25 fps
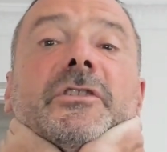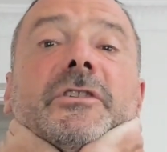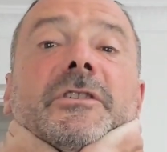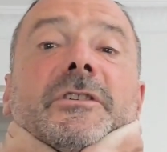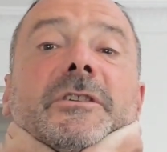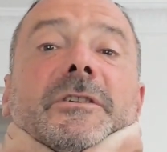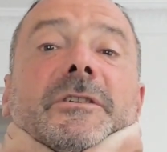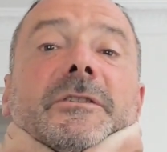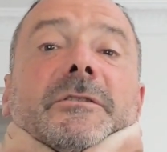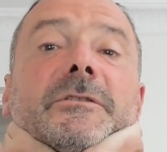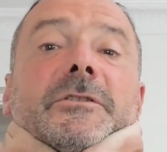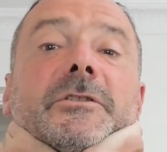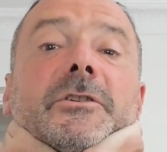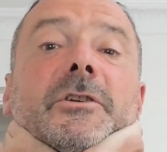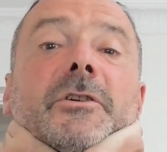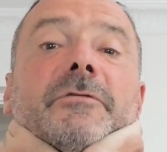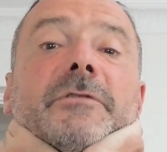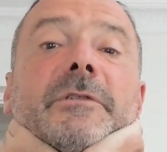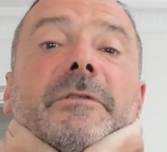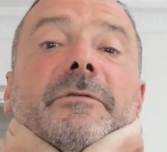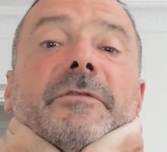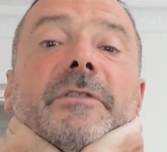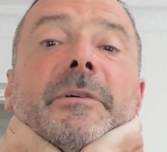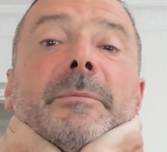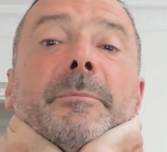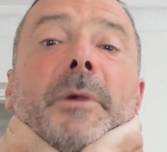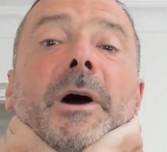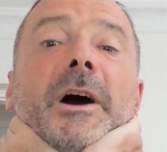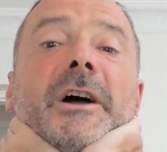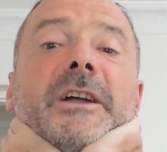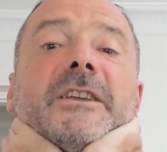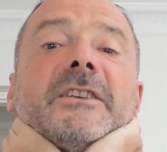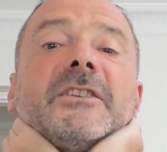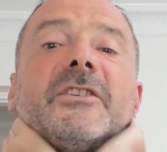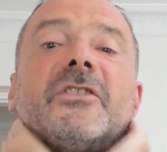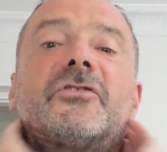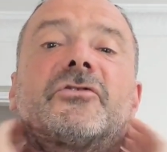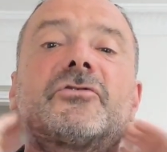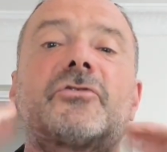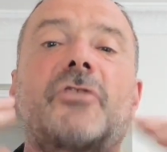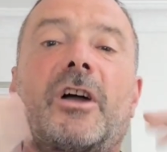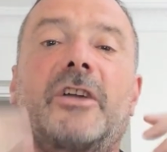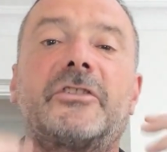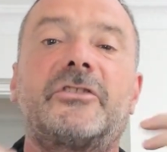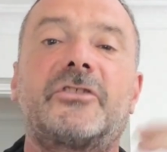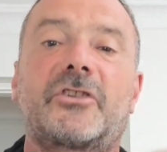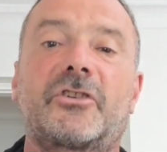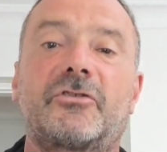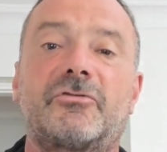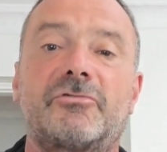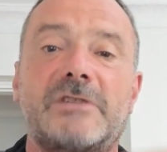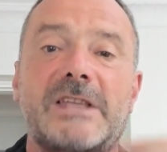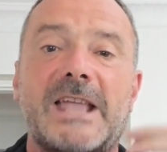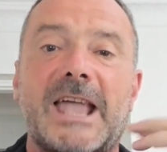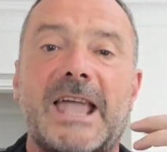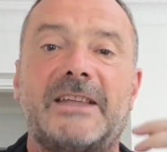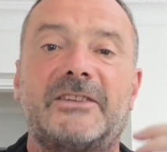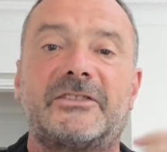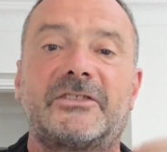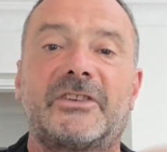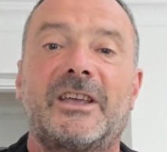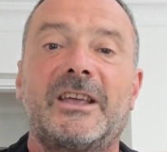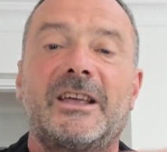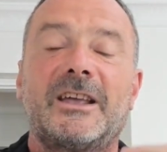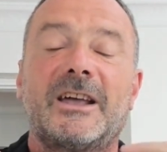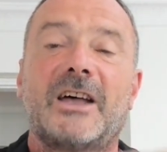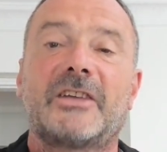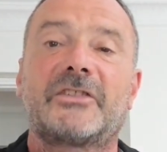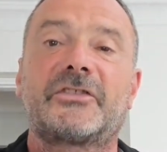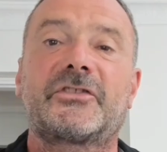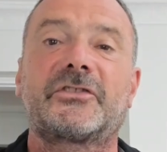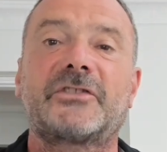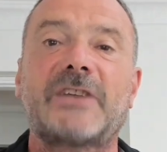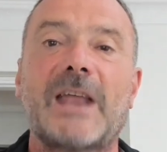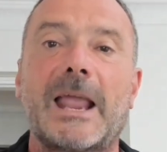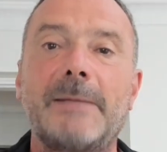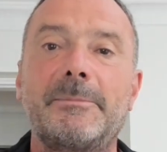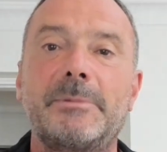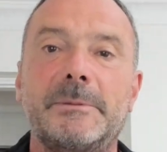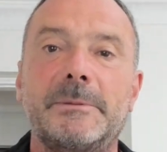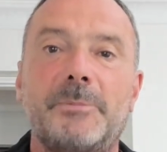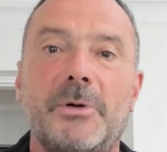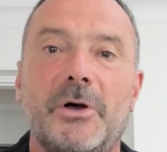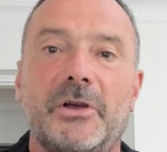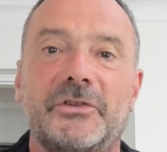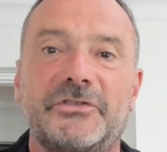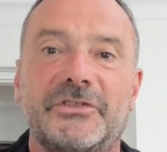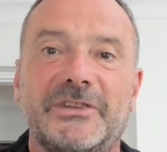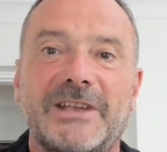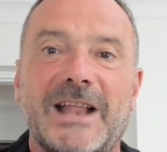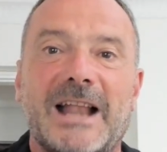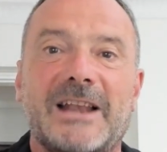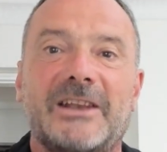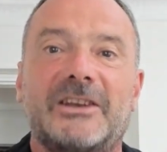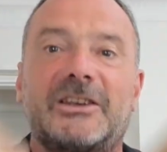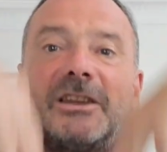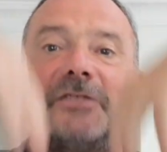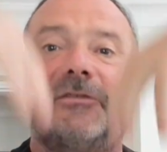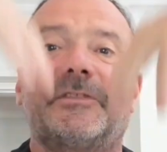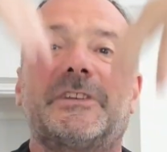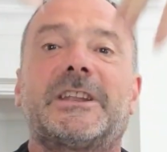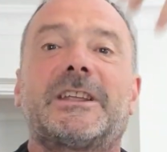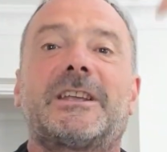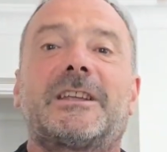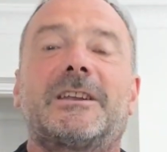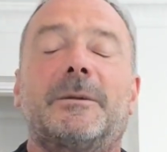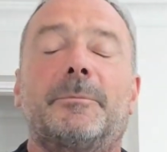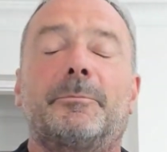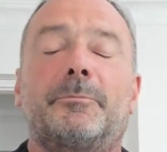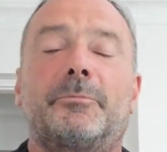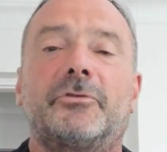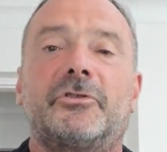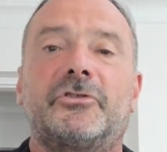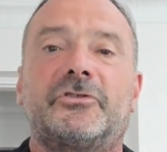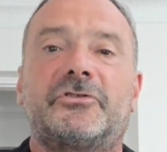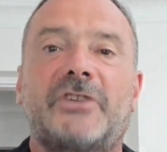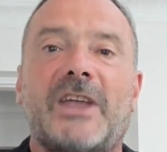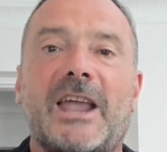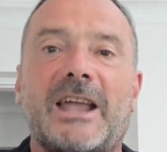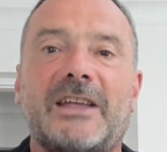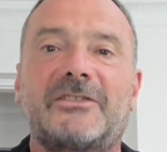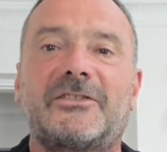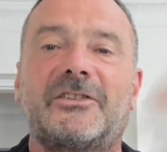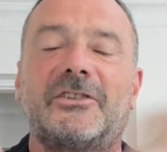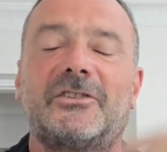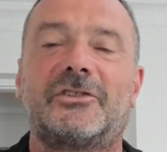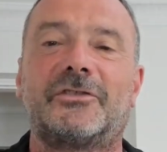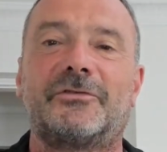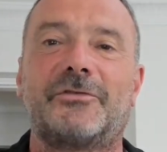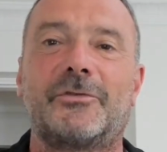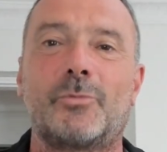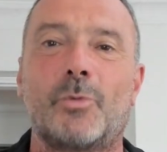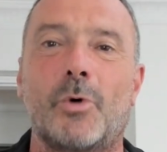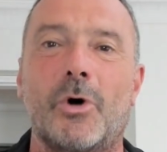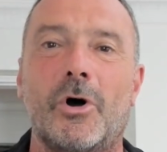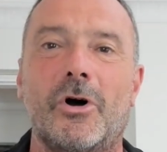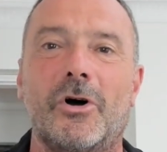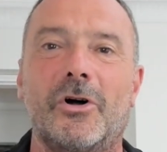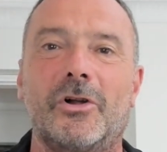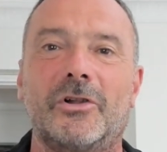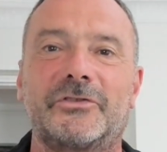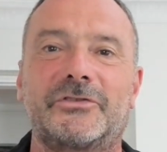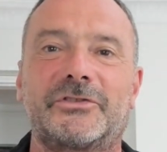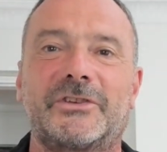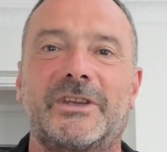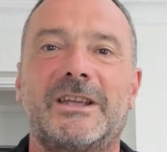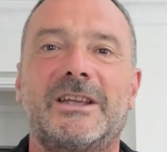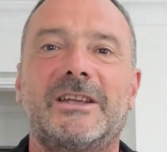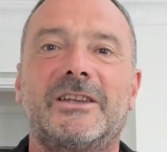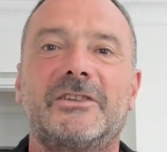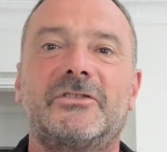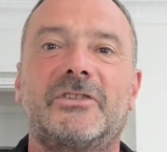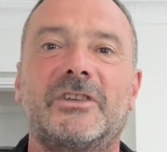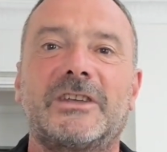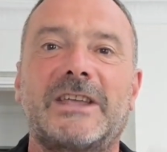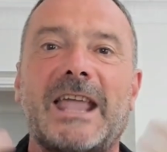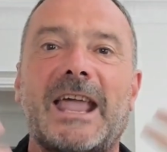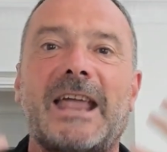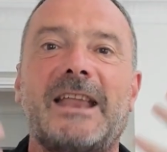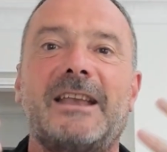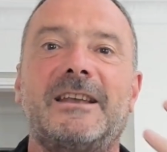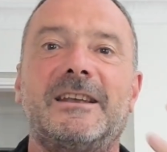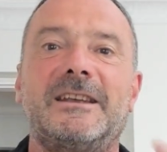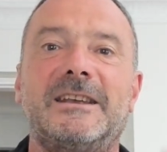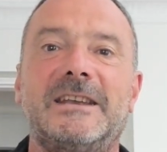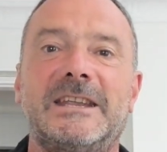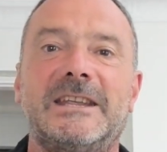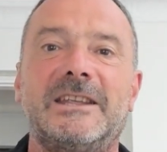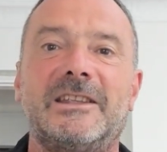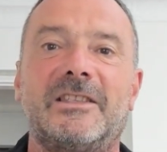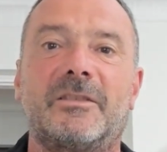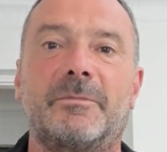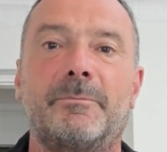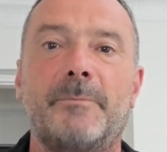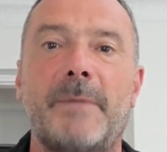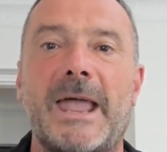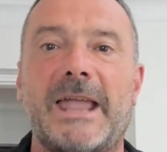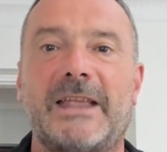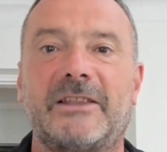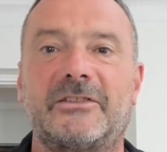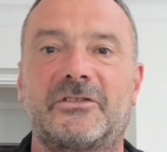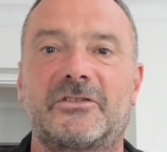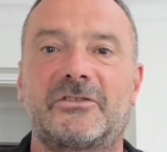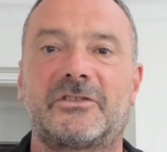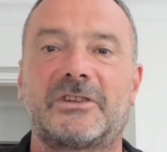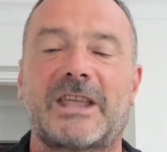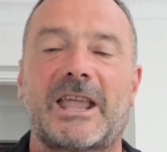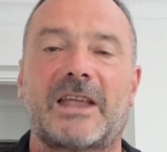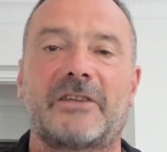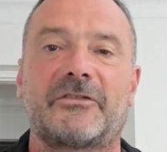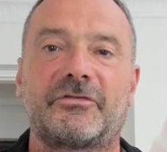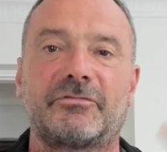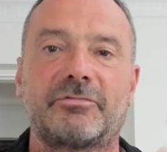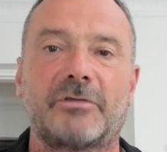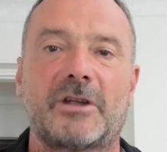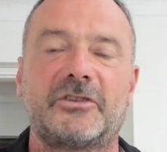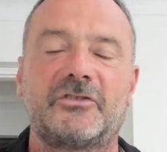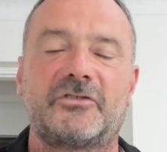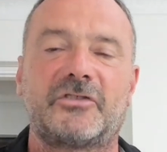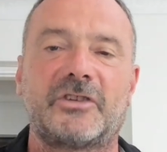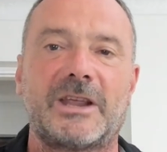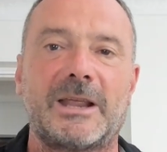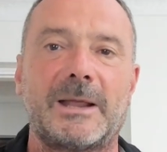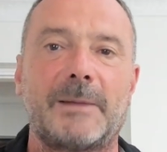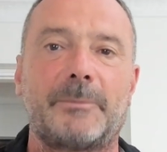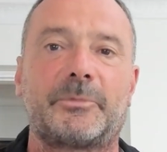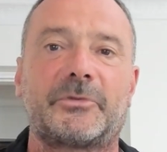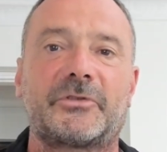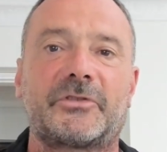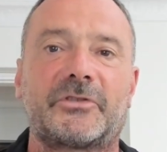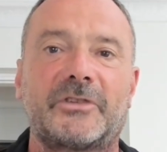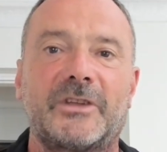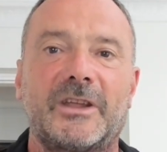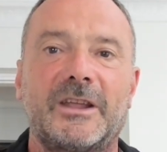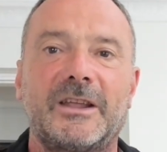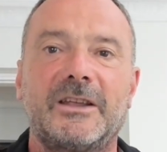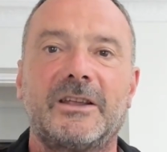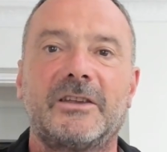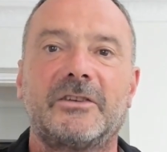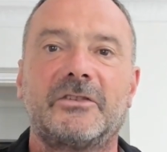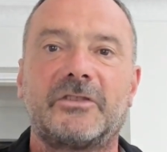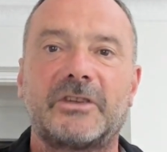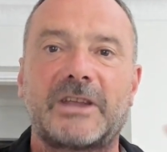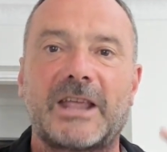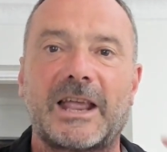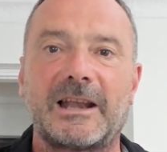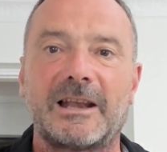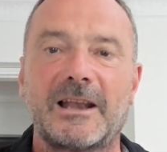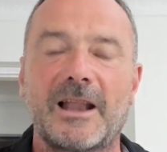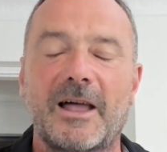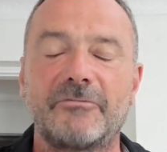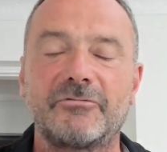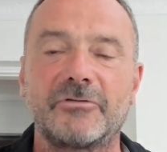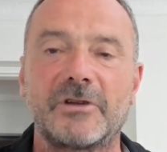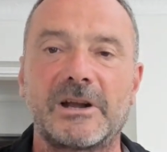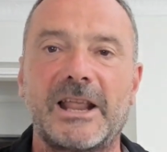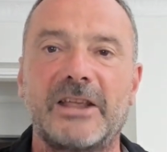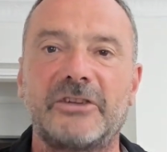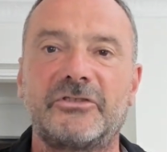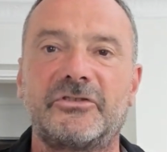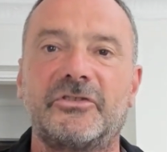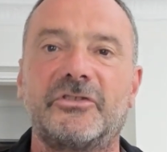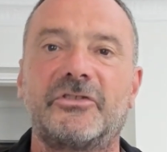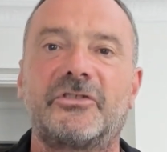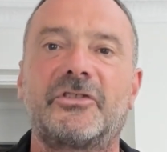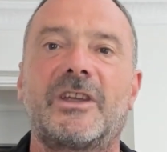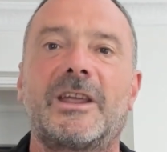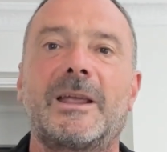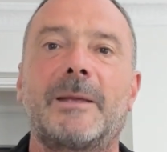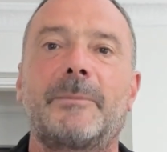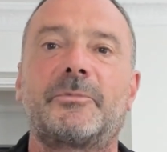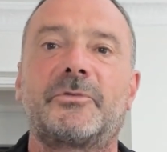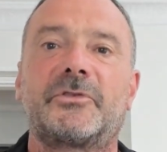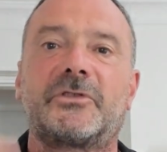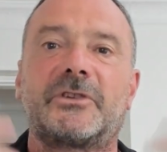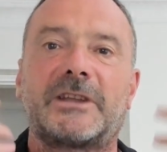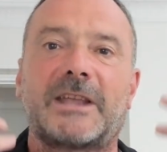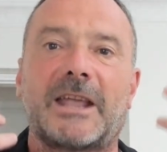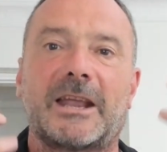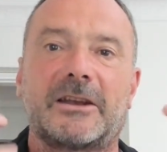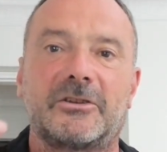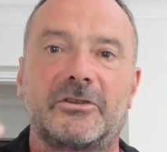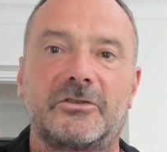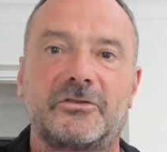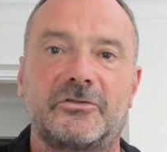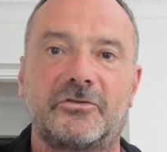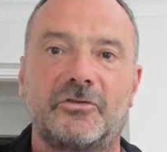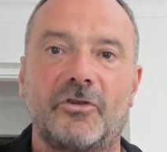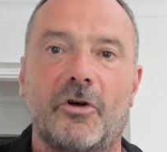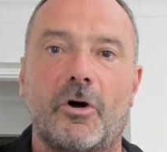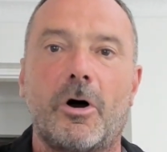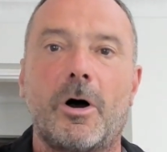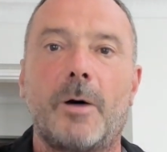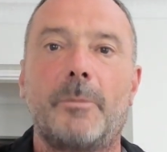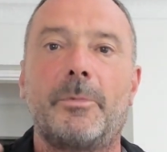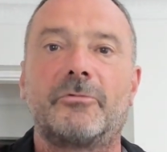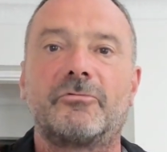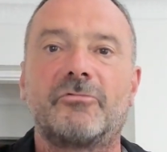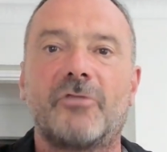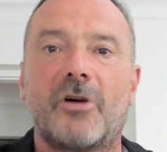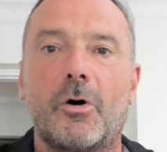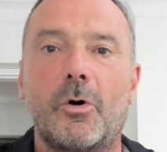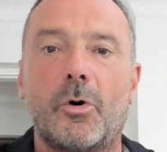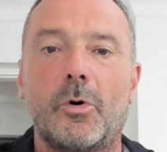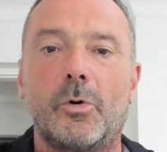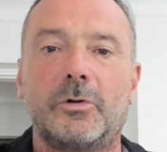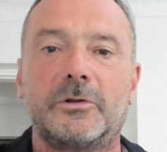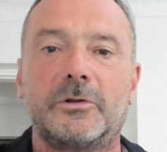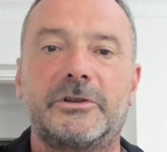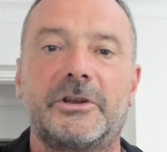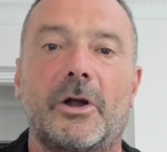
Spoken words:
The mind is trying to create a stable personality that it can then project into the world to get needs met, to get friendships, to get love relationships, to get a job, a role.